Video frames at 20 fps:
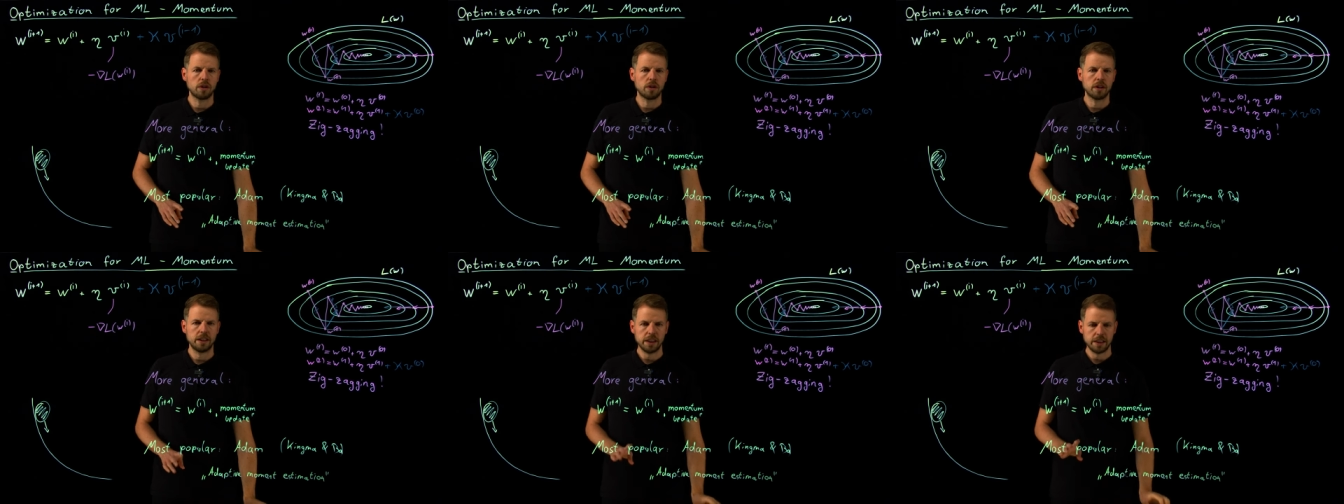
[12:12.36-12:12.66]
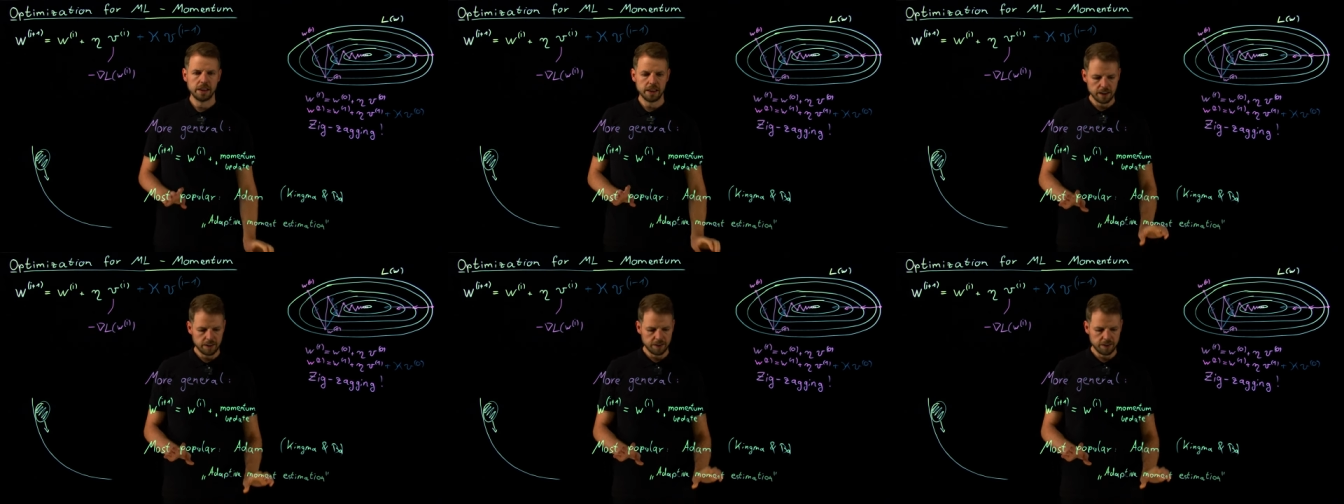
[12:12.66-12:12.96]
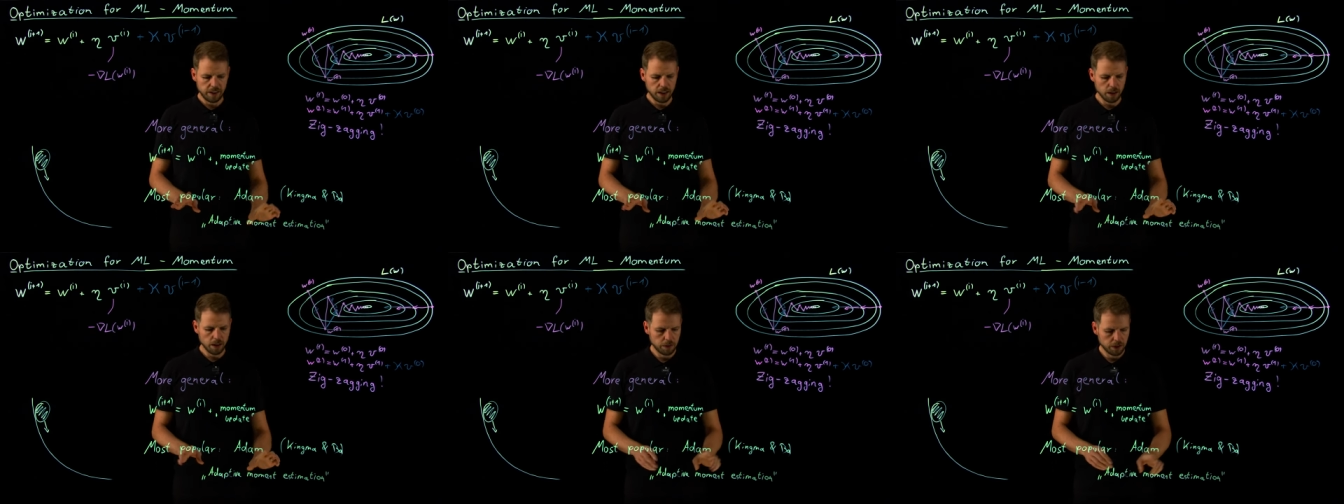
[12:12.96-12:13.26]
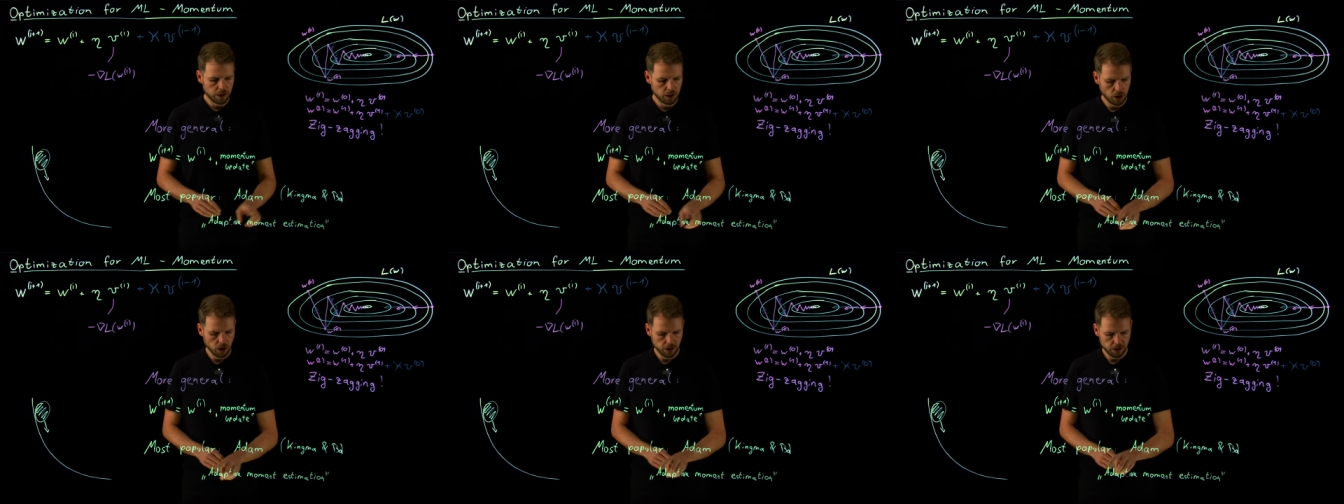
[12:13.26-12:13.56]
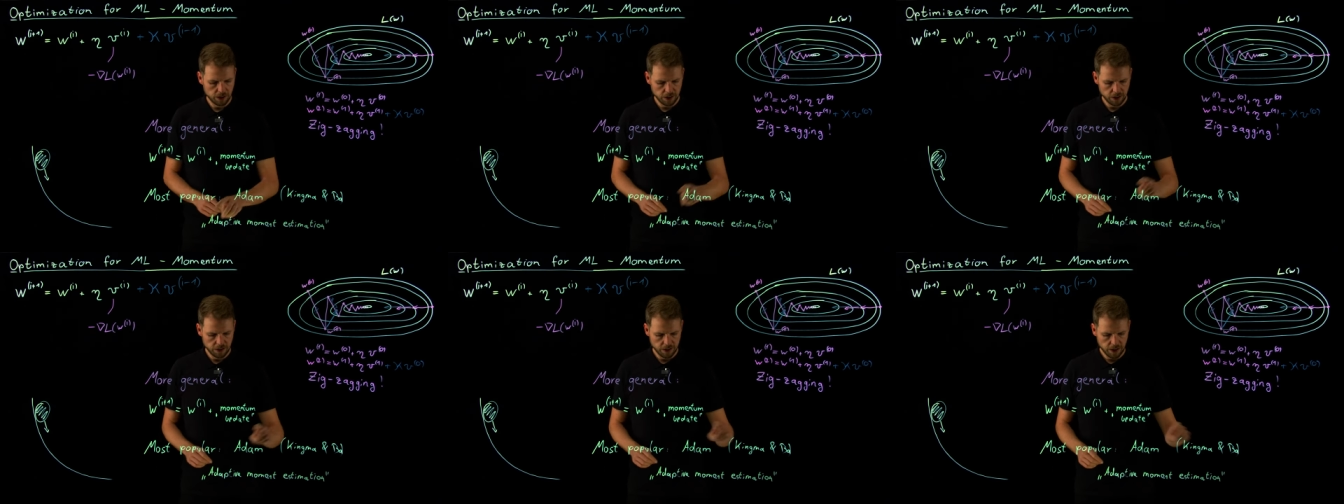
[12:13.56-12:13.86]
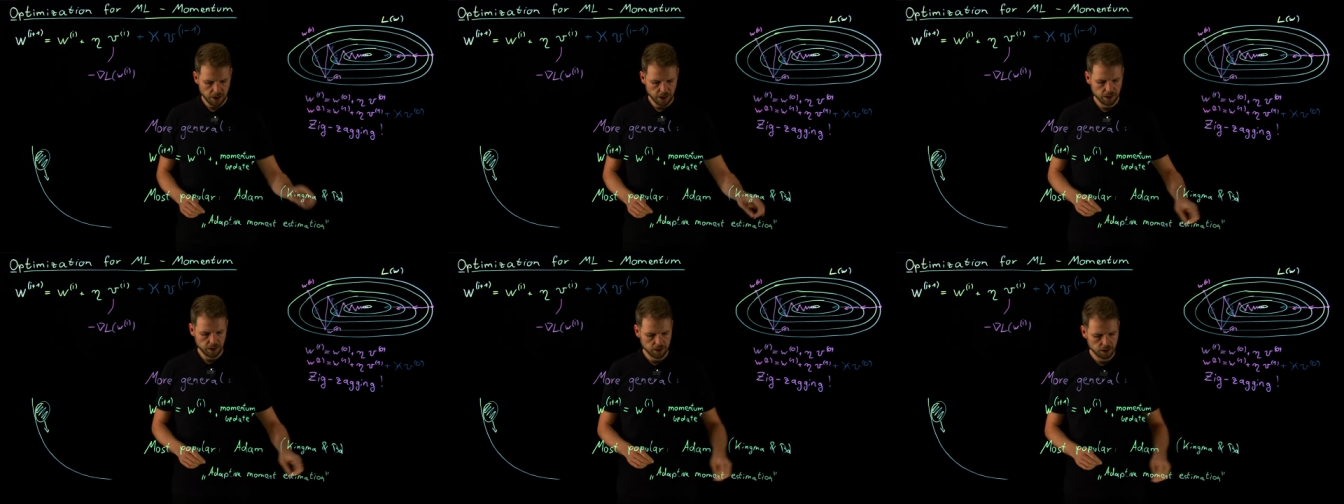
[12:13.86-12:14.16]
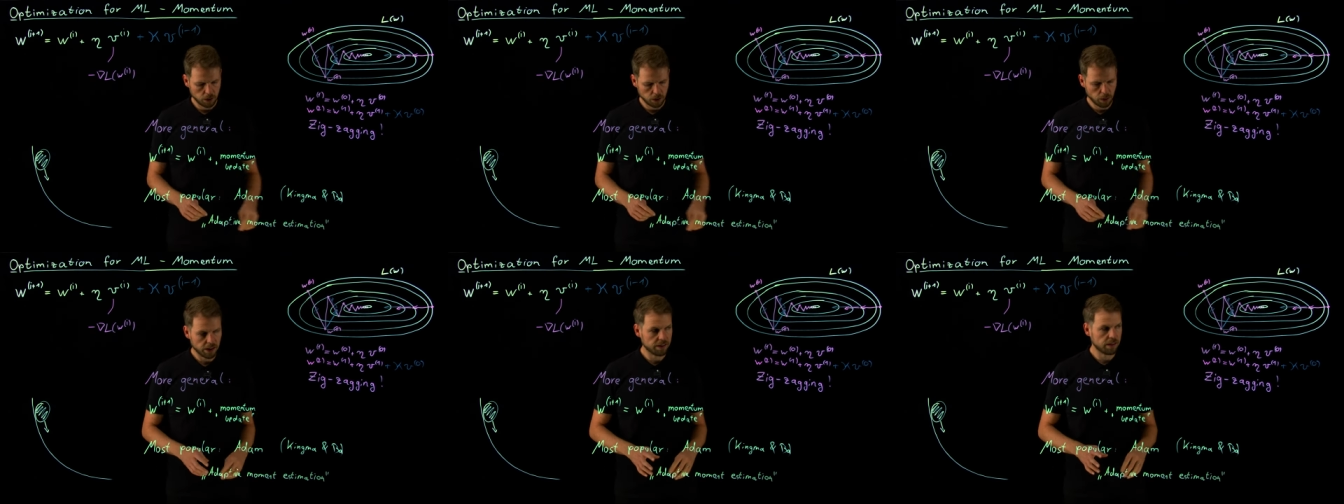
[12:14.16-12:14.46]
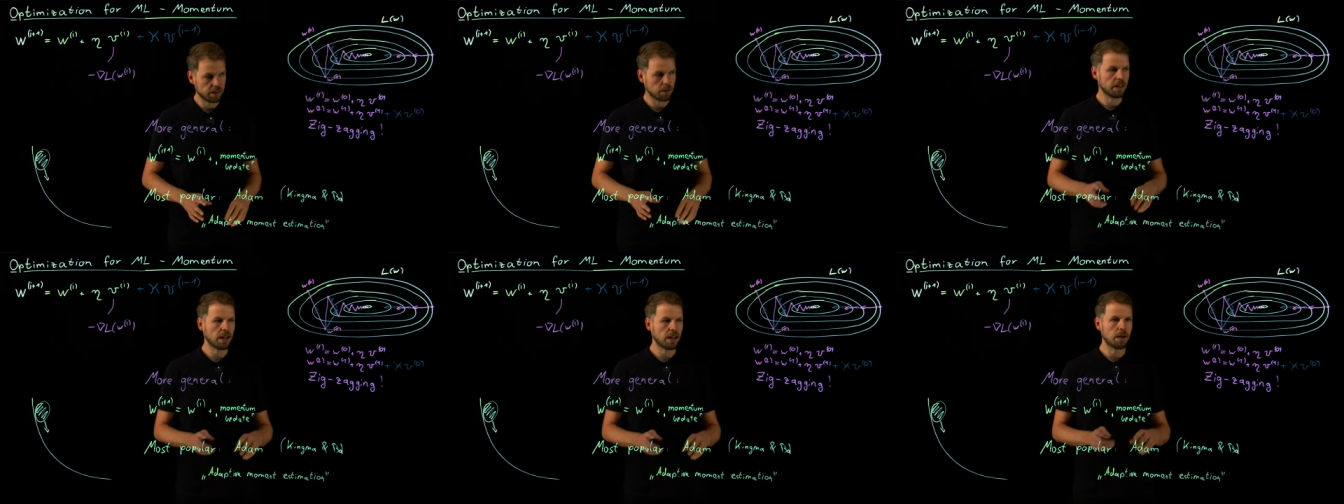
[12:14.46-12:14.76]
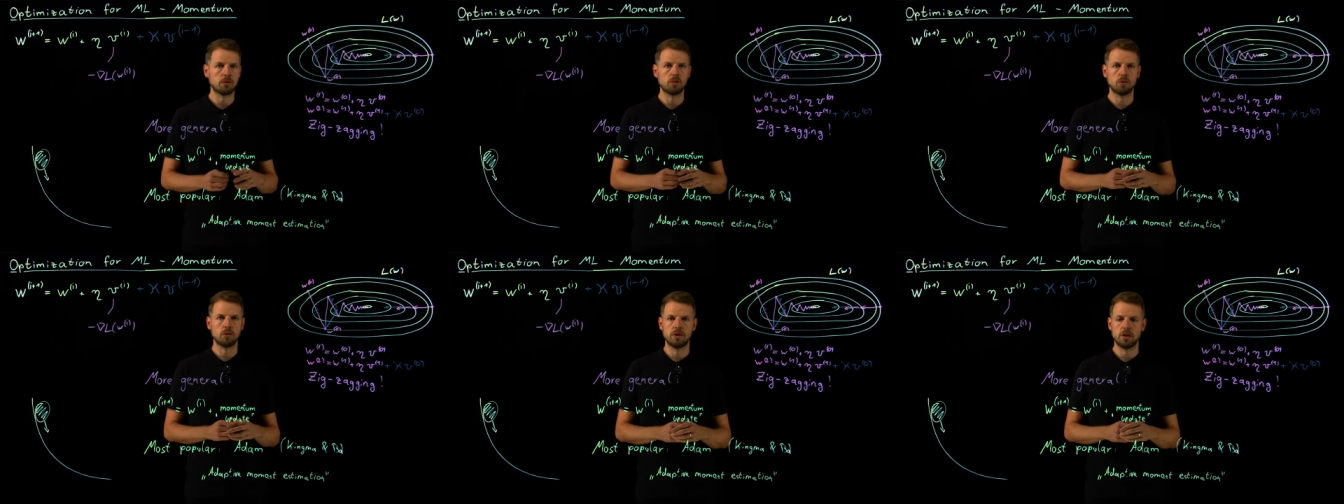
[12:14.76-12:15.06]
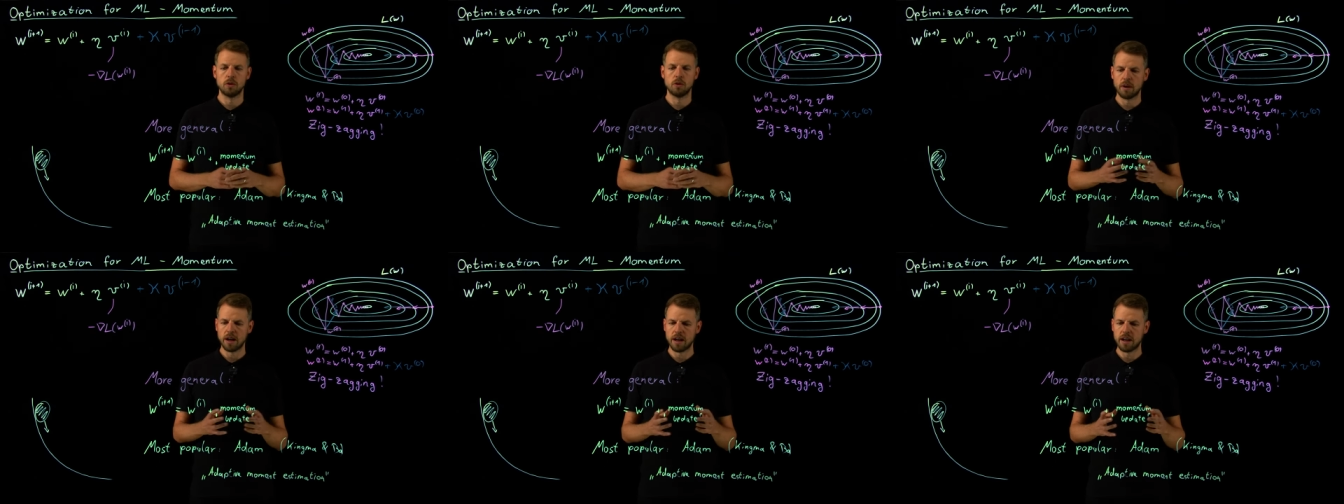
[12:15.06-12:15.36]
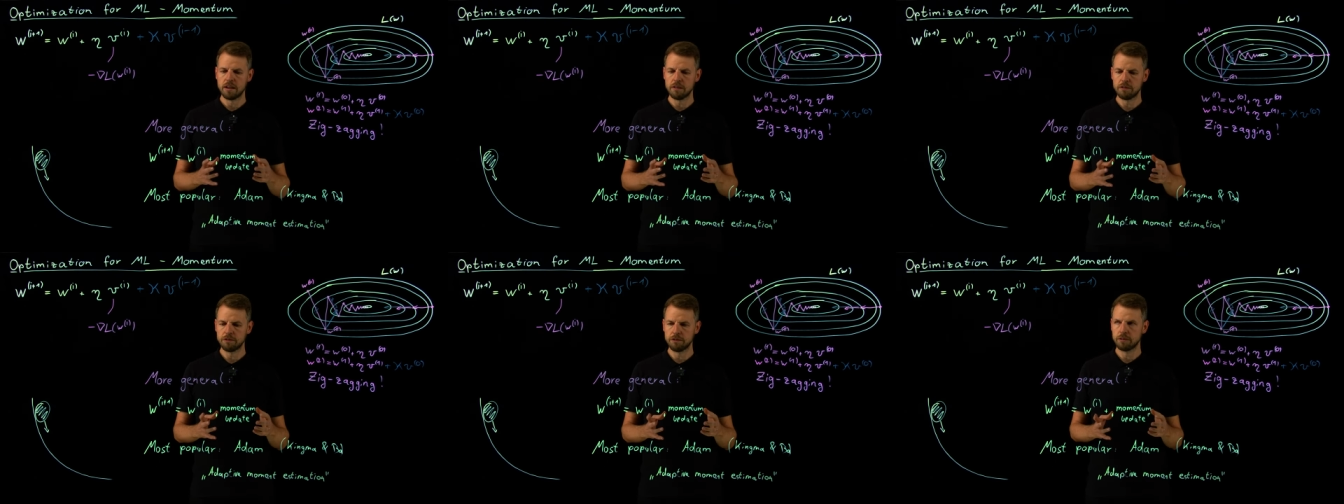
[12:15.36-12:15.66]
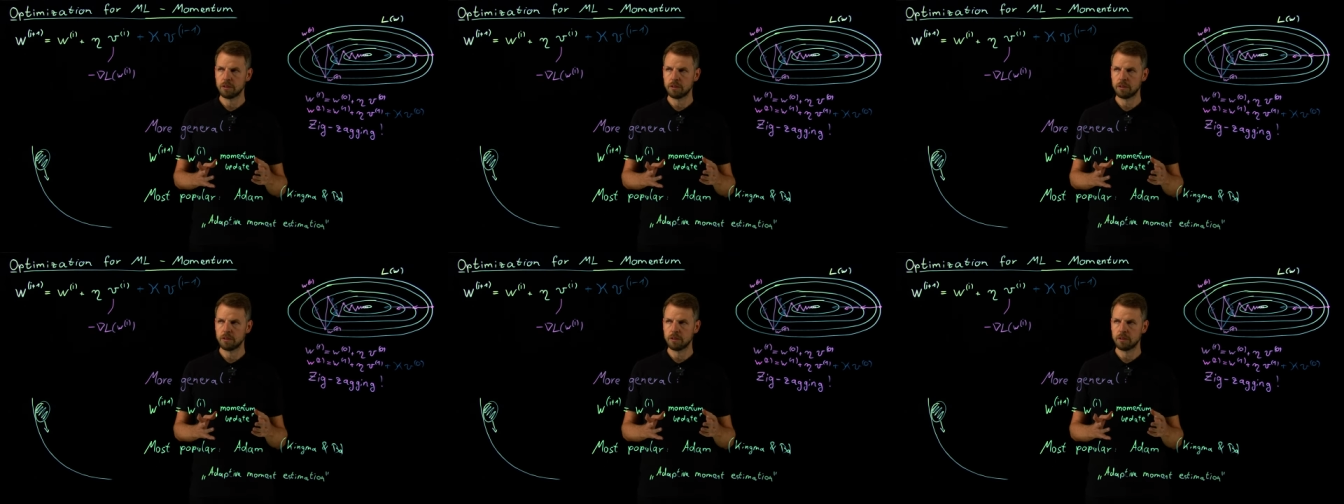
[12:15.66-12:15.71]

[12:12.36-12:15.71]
details here because this takes quite some time to derive,